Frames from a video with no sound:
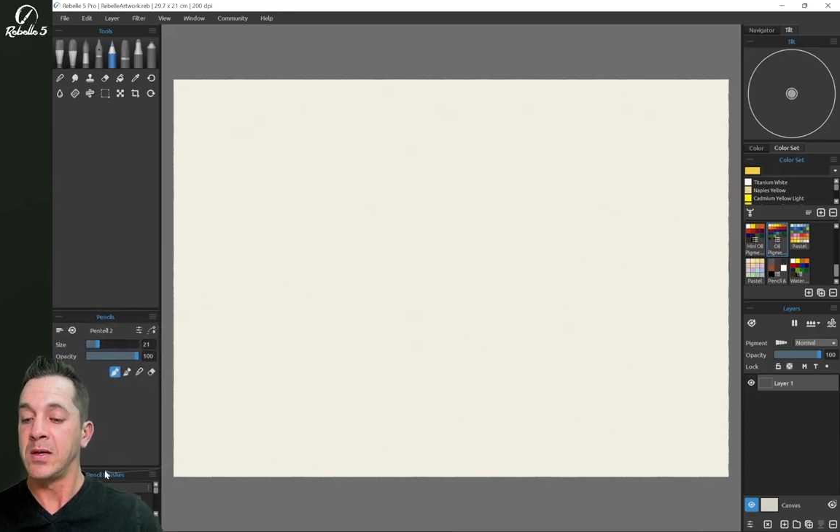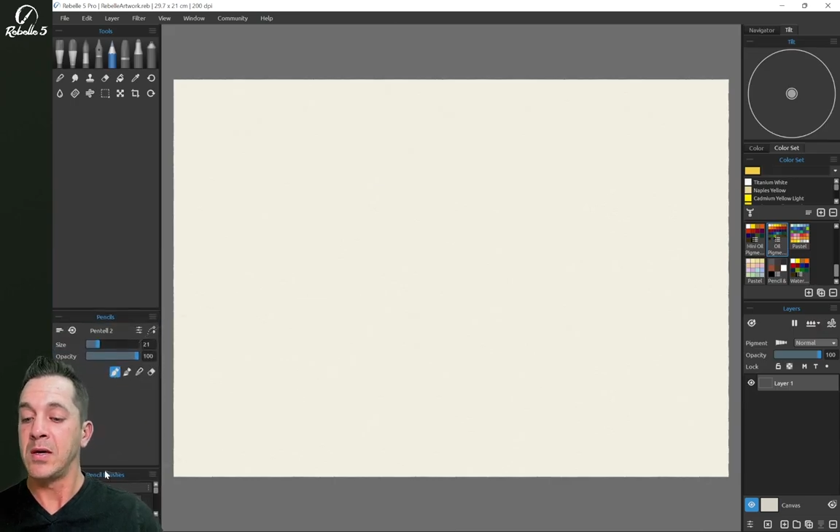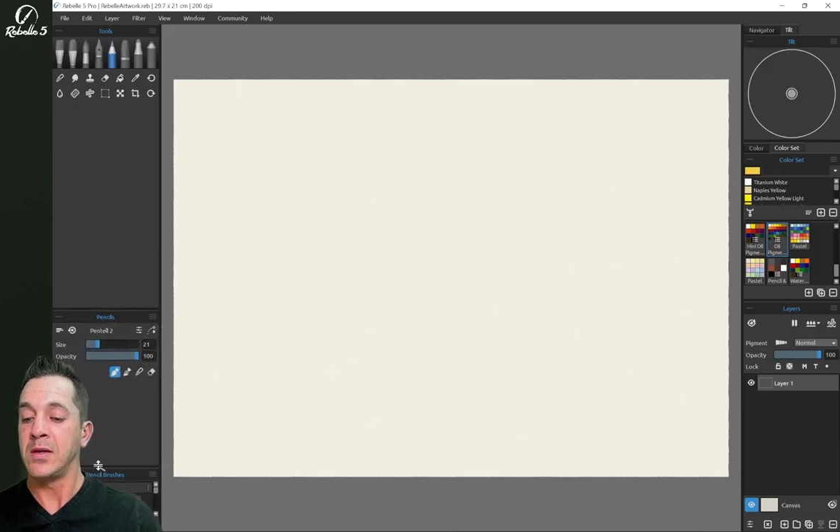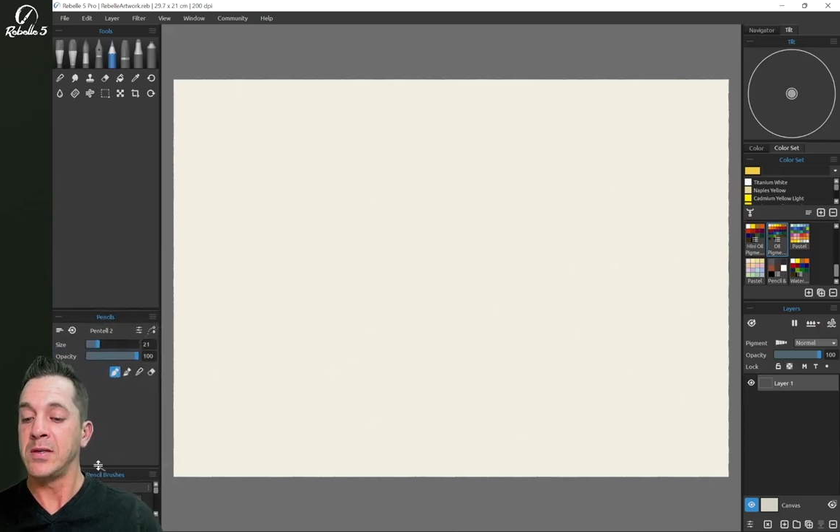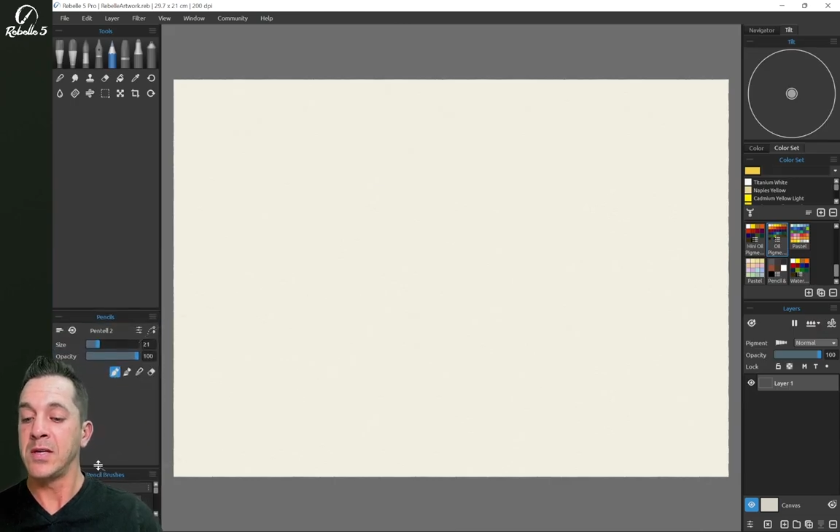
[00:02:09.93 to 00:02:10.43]

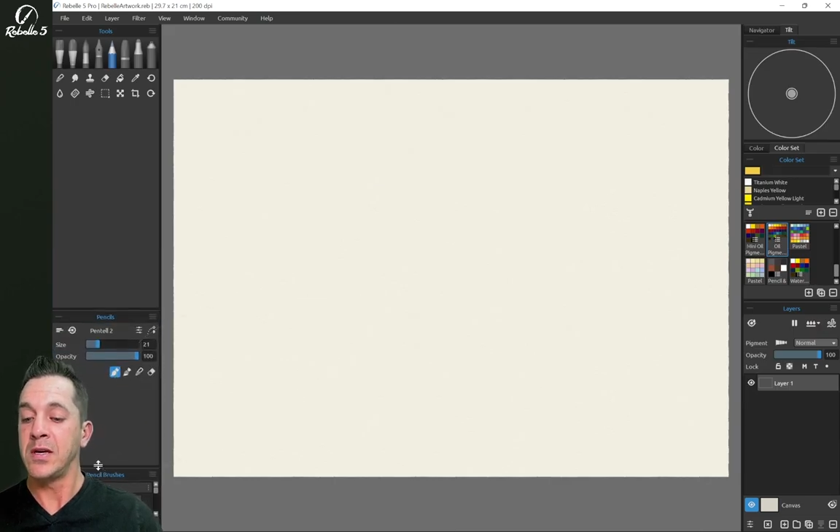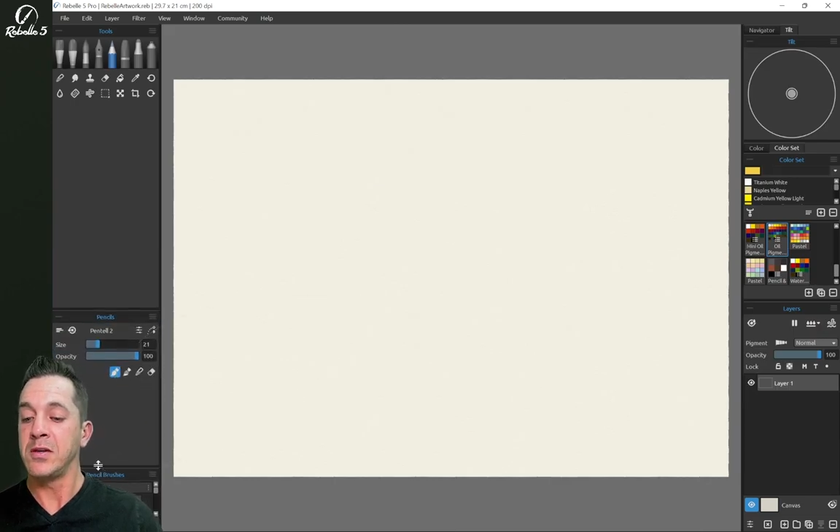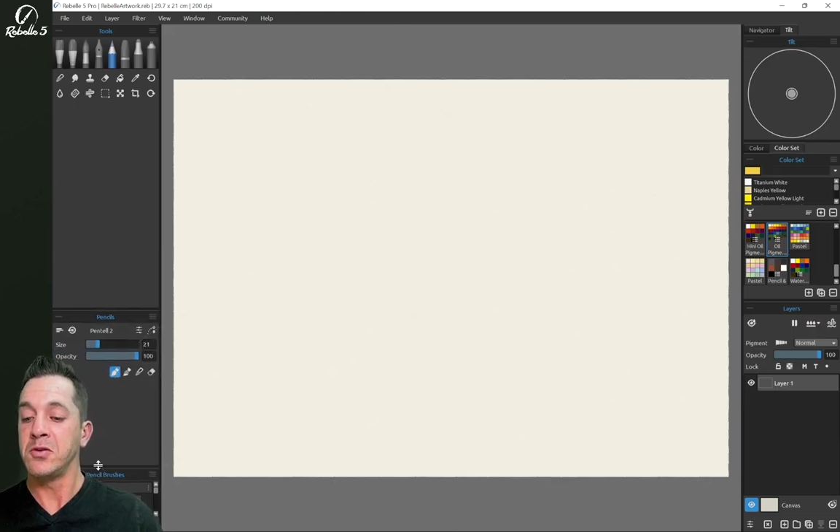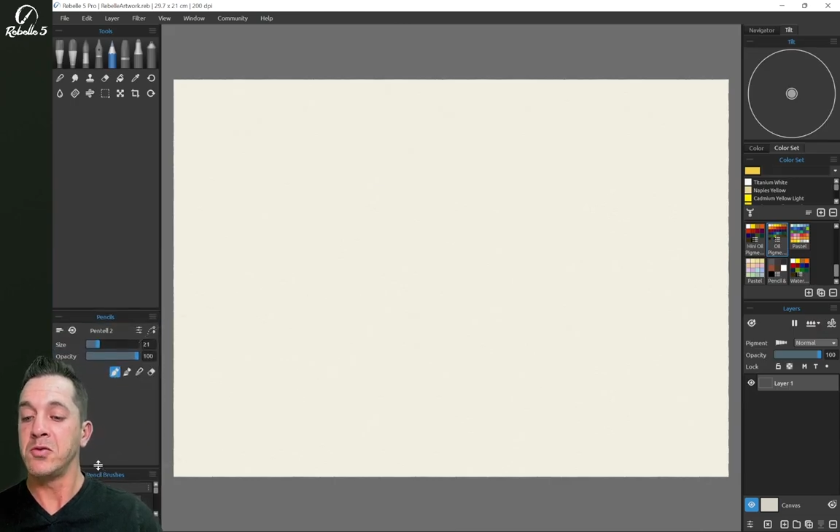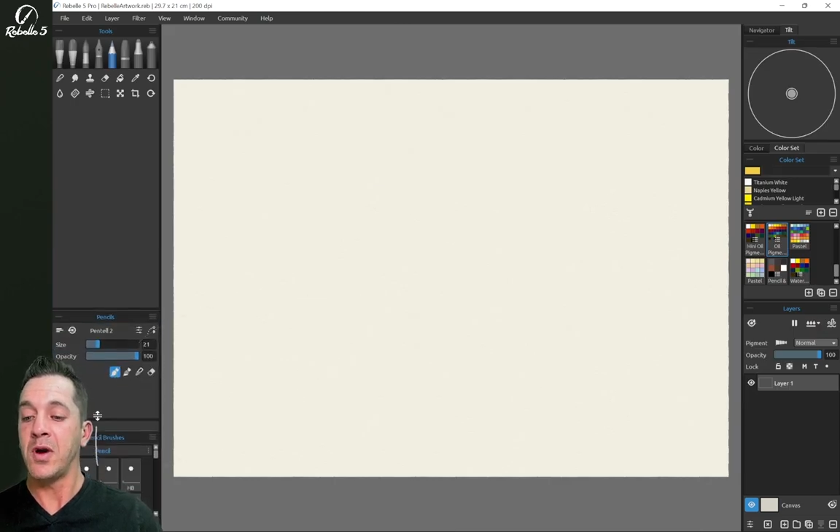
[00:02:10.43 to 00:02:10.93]
Now let's say
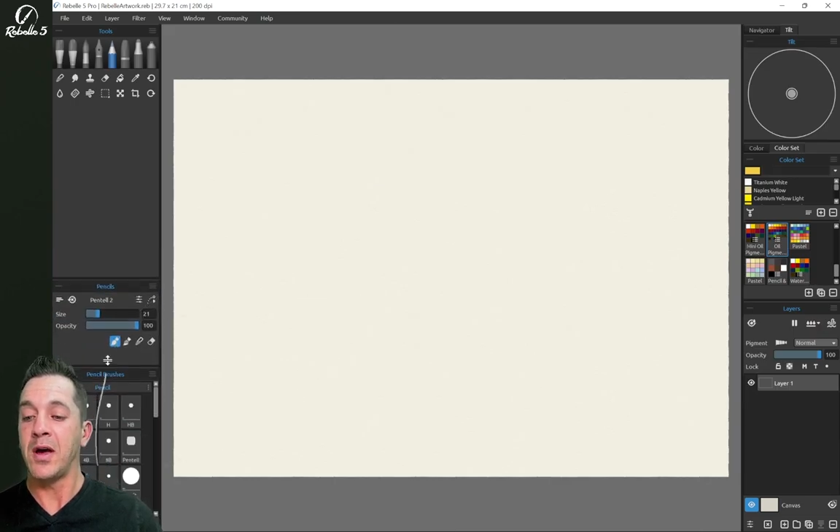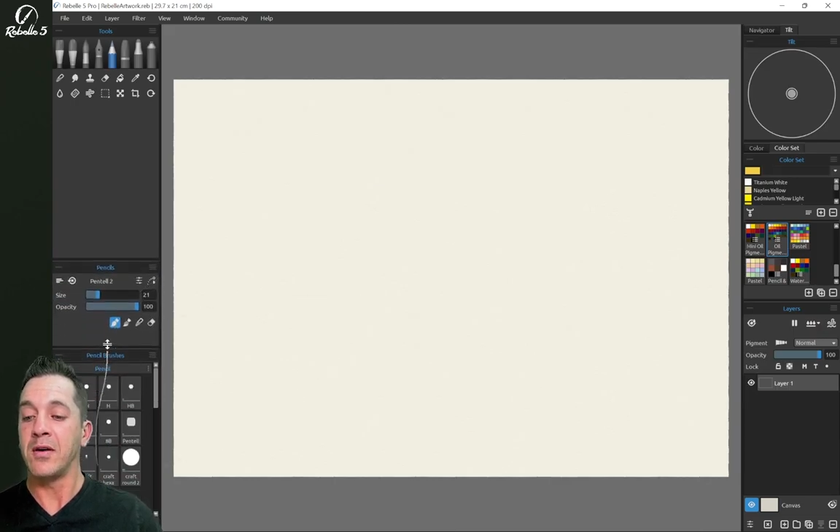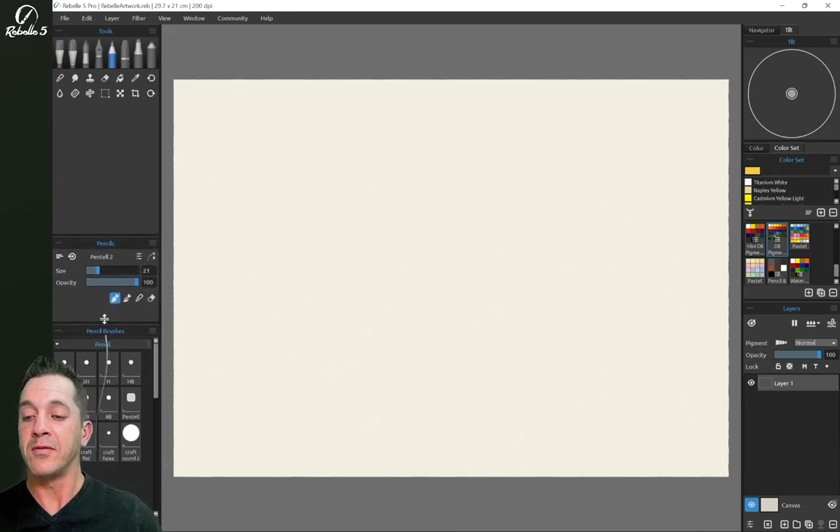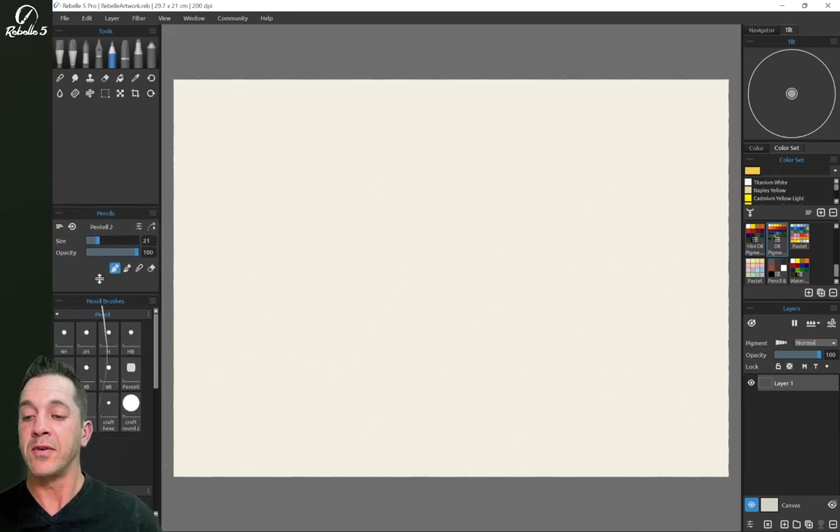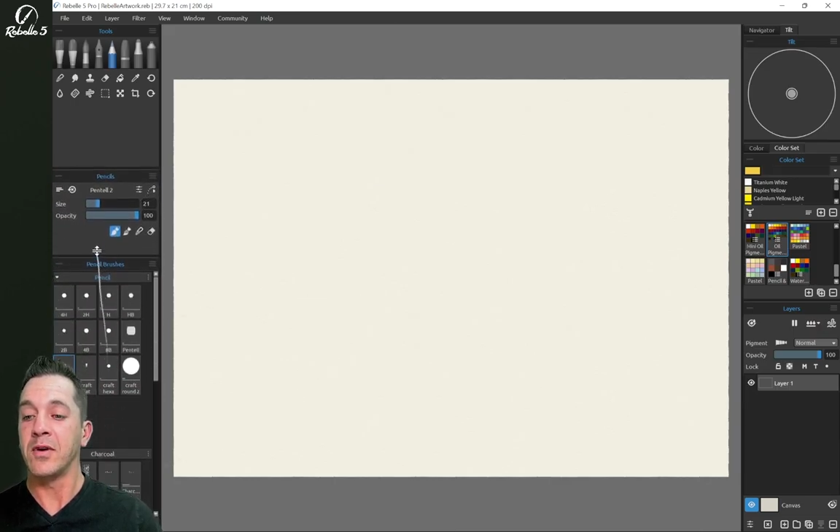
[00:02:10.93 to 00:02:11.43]
you
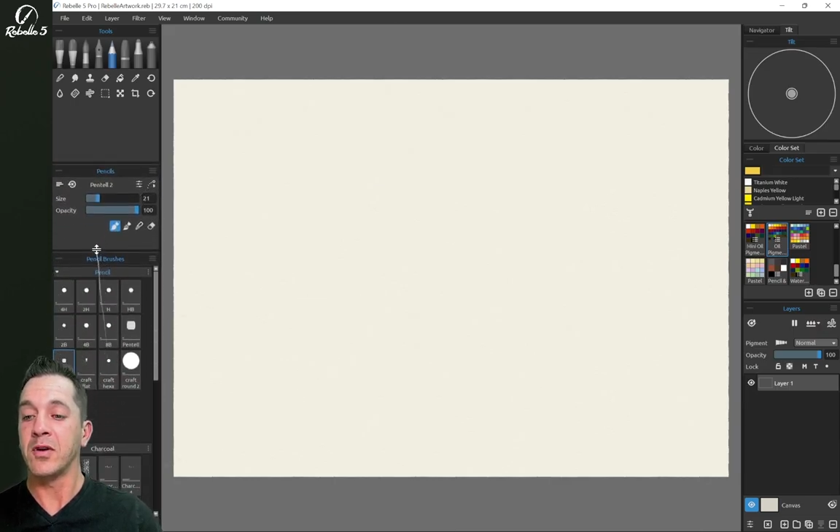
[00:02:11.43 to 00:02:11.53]
have